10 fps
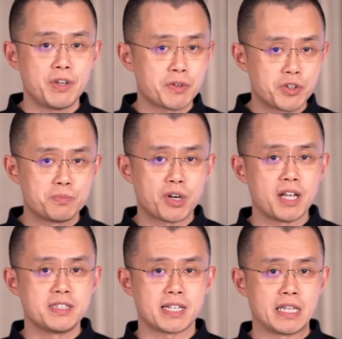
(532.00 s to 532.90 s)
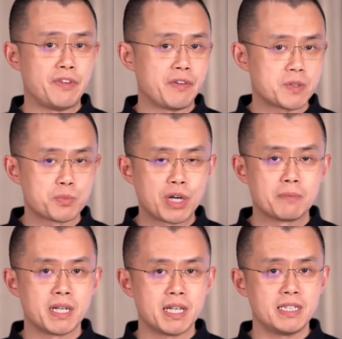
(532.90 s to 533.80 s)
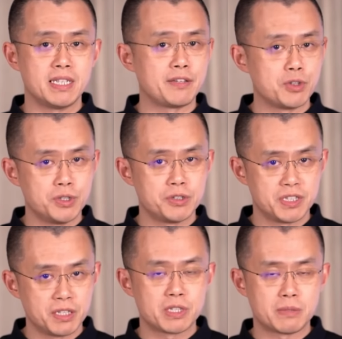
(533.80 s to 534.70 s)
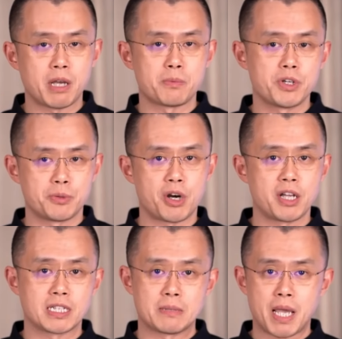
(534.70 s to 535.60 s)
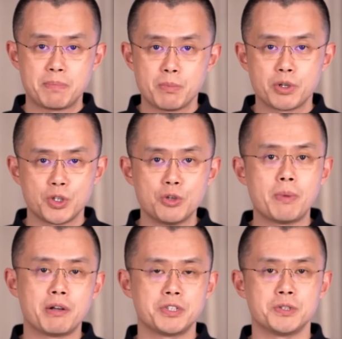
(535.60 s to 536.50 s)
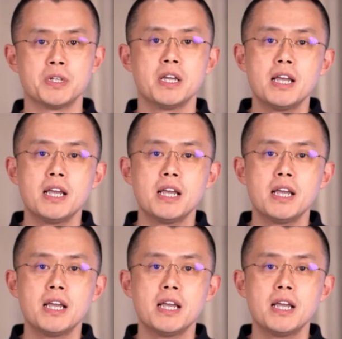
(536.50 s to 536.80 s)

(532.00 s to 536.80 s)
if you have a good project and if you have some credibility and you're, you're serious about your project and, and people know about you,